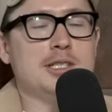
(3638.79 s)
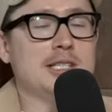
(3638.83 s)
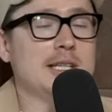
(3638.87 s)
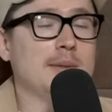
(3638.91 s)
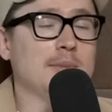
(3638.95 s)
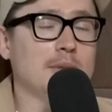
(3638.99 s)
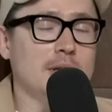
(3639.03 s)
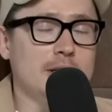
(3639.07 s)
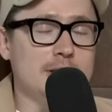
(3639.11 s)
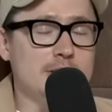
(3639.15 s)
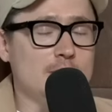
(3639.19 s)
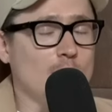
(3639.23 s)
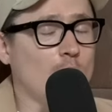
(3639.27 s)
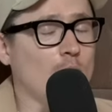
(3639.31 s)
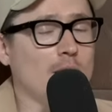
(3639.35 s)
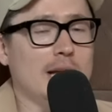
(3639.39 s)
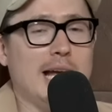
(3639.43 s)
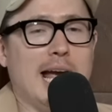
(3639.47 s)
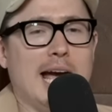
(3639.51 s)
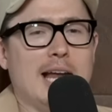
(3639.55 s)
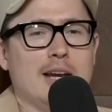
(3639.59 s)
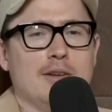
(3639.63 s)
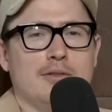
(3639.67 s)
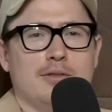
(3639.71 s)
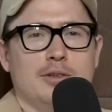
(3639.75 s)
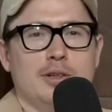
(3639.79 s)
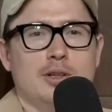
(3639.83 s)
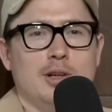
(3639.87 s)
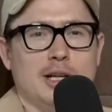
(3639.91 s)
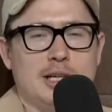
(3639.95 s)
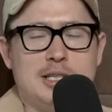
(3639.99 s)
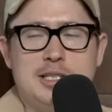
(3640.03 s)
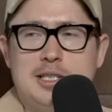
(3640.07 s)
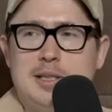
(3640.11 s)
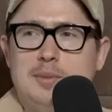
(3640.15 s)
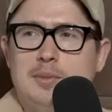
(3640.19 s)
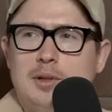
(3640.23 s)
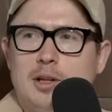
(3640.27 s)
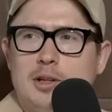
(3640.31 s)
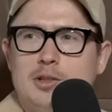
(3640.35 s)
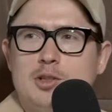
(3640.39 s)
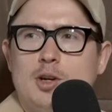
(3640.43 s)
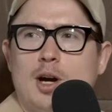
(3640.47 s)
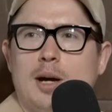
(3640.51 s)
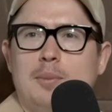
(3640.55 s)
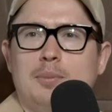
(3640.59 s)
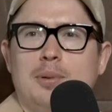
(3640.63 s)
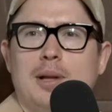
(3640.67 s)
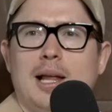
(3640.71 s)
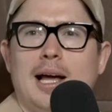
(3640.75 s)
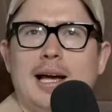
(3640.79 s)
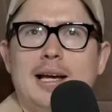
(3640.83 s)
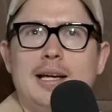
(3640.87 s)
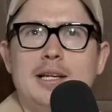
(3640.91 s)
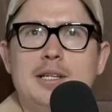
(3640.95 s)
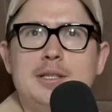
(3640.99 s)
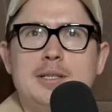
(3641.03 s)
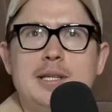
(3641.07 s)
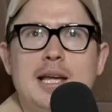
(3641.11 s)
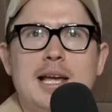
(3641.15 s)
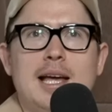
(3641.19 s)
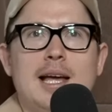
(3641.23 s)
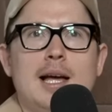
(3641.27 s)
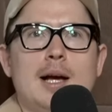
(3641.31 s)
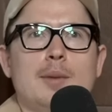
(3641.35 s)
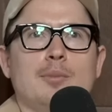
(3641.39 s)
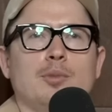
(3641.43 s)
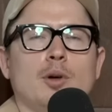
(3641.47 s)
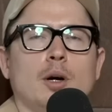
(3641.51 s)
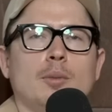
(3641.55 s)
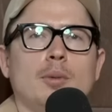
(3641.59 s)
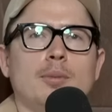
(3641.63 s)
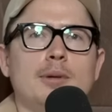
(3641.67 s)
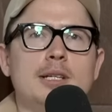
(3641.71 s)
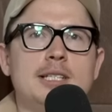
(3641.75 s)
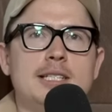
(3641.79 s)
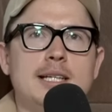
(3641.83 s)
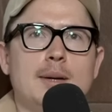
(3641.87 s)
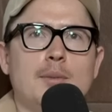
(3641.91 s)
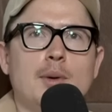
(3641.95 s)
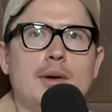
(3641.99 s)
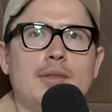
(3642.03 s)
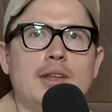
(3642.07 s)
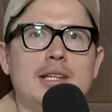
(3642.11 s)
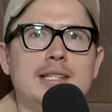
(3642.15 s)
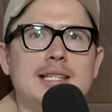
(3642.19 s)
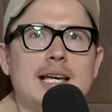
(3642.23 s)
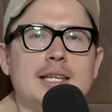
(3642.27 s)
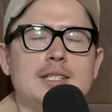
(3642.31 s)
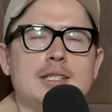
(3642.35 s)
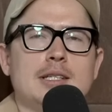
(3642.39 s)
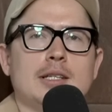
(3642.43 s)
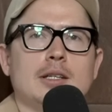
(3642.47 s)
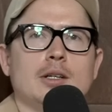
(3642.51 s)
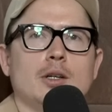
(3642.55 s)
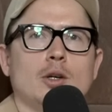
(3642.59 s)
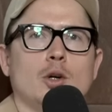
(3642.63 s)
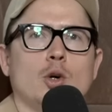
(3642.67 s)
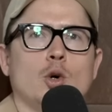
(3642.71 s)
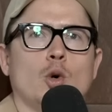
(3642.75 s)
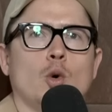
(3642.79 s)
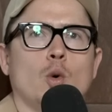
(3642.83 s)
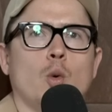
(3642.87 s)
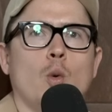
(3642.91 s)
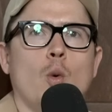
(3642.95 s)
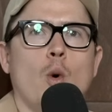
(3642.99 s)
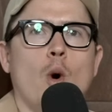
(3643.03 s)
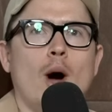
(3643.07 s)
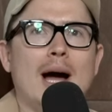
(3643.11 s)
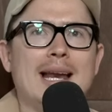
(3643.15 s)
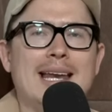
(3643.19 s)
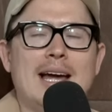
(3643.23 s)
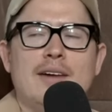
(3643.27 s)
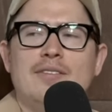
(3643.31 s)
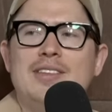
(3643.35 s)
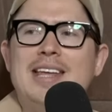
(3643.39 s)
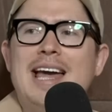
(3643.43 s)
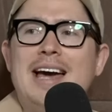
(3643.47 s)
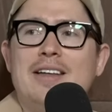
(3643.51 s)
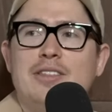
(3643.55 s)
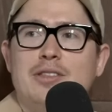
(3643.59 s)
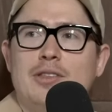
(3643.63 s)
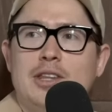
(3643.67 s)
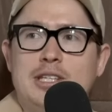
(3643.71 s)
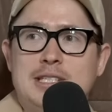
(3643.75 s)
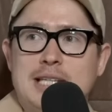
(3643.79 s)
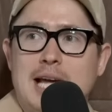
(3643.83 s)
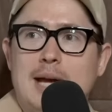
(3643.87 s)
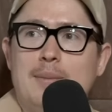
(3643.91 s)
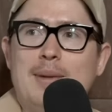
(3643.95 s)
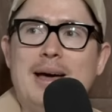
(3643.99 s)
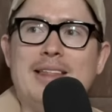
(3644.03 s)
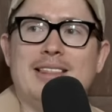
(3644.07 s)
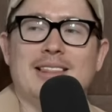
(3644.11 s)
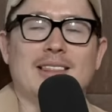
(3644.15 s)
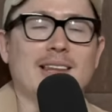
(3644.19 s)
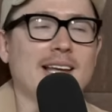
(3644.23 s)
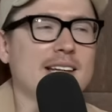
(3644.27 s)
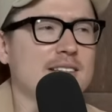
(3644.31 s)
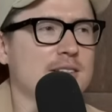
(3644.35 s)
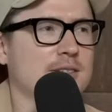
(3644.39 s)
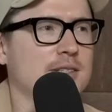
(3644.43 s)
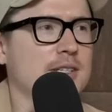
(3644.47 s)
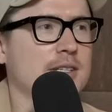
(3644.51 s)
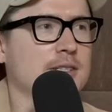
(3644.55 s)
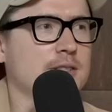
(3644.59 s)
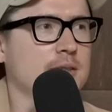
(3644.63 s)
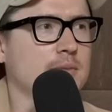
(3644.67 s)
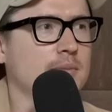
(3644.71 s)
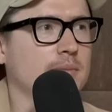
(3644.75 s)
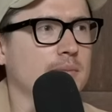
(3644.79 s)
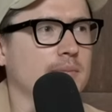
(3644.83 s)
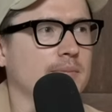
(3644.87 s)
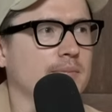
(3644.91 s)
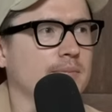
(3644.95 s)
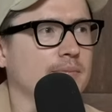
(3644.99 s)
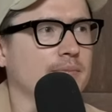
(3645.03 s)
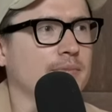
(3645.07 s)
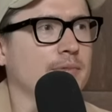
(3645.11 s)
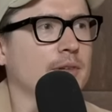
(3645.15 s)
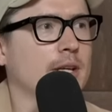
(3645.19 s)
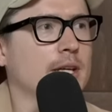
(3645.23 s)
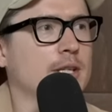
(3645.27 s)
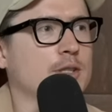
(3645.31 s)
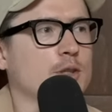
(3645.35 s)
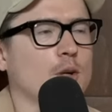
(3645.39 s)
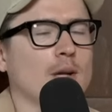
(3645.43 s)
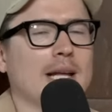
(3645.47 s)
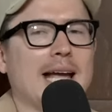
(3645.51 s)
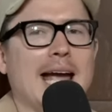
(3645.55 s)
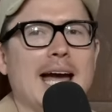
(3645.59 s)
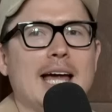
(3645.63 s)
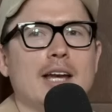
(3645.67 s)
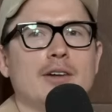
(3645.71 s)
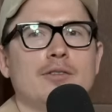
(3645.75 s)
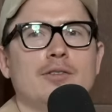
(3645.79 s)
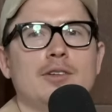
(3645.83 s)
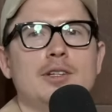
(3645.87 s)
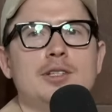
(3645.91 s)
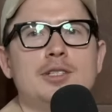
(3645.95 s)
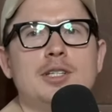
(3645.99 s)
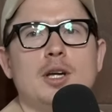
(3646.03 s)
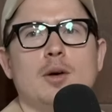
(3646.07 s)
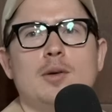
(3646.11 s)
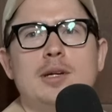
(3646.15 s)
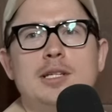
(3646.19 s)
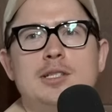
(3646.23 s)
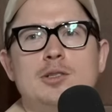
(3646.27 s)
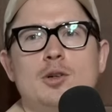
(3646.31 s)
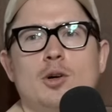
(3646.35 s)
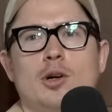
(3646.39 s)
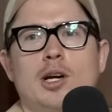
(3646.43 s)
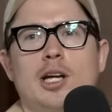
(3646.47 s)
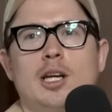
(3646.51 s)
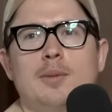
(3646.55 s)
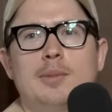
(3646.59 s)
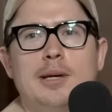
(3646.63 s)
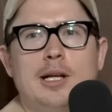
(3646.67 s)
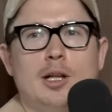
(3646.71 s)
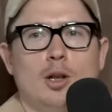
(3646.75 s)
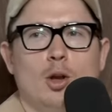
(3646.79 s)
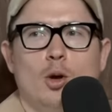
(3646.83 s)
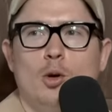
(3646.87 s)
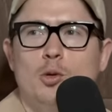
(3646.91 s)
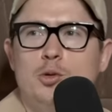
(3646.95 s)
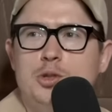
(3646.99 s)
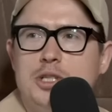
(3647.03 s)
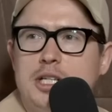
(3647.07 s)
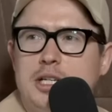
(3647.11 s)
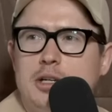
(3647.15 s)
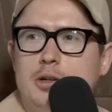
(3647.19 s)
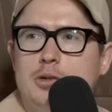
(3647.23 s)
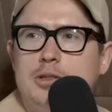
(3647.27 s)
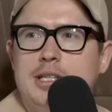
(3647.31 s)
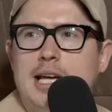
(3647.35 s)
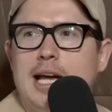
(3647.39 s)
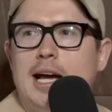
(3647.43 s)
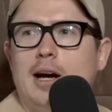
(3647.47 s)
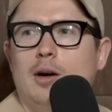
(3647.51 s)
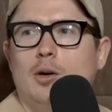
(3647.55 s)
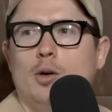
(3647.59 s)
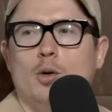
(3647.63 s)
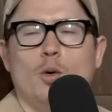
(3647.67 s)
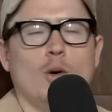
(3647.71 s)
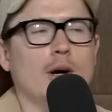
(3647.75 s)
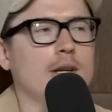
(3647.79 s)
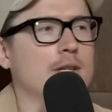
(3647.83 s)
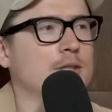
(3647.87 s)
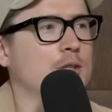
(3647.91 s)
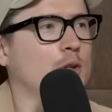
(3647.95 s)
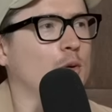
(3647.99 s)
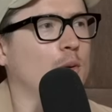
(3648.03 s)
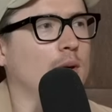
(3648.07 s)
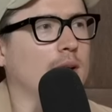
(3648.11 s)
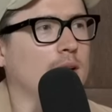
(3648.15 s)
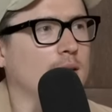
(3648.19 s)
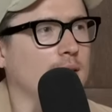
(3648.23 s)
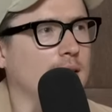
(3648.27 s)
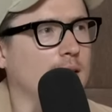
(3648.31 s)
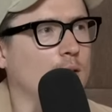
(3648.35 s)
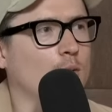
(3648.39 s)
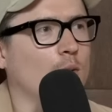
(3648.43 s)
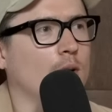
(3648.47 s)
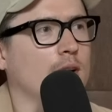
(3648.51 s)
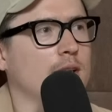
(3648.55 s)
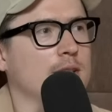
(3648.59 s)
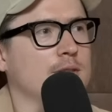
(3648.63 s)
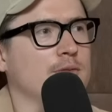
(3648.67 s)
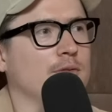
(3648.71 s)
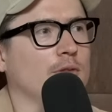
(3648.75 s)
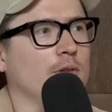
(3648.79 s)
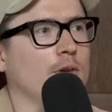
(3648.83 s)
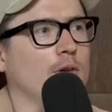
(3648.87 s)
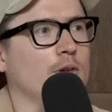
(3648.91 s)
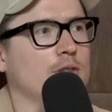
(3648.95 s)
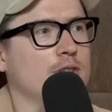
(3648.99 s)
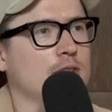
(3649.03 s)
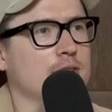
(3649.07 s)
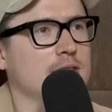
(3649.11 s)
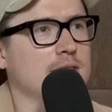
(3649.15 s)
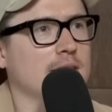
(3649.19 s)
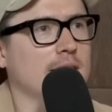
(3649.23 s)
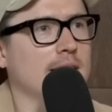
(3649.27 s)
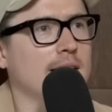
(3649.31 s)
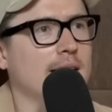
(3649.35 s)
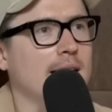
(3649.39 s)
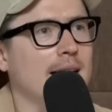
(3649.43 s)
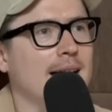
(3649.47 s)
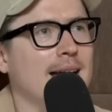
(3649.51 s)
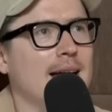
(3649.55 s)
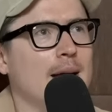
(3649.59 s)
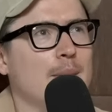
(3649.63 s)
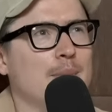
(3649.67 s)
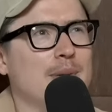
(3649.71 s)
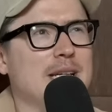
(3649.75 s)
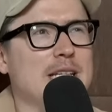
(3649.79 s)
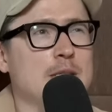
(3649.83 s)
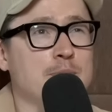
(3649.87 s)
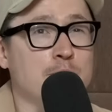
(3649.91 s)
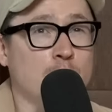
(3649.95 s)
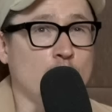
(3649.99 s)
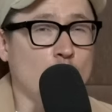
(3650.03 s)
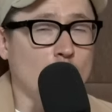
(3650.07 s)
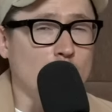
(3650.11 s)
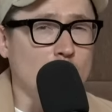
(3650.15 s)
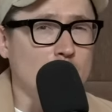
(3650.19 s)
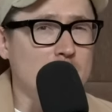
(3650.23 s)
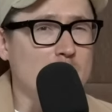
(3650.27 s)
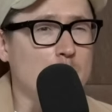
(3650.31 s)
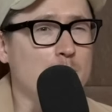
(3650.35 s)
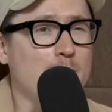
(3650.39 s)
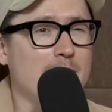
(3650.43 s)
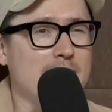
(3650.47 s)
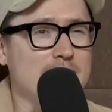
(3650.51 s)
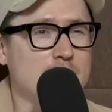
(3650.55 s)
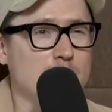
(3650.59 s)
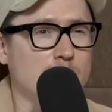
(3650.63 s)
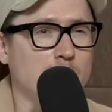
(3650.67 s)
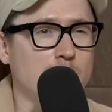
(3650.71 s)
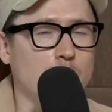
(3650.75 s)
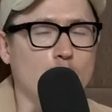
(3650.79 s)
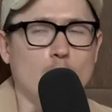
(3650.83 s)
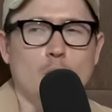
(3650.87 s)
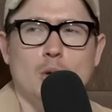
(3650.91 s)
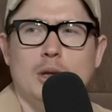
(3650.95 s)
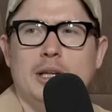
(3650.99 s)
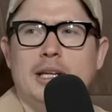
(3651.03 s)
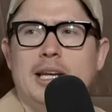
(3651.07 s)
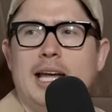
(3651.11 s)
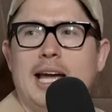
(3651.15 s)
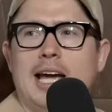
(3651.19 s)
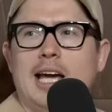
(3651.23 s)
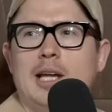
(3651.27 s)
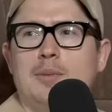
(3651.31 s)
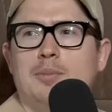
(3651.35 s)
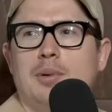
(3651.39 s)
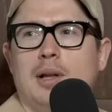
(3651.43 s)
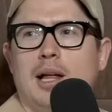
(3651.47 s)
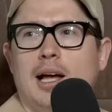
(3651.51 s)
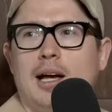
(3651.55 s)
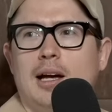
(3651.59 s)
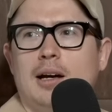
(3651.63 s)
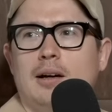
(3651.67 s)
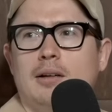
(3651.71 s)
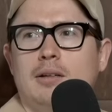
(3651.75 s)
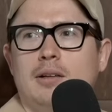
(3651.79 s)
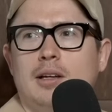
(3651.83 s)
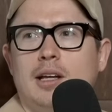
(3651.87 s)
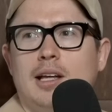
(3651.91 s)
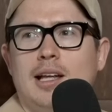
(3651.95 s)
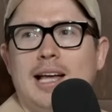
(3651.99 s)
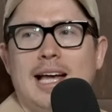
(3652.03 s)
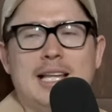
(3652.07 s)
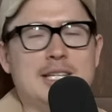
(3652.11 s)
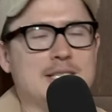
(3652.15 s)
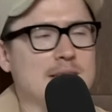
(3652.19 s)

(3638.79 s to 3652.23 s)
similar to Ollie Hannaford, like similar type players. Probably someone that doesn't quite have the, the same athleticism mm-hmm. as Ollie Hannaford. So he's not going to be closing you down quite as quickly, quite as ferociously, but he's probably a better ball in hand player yeah.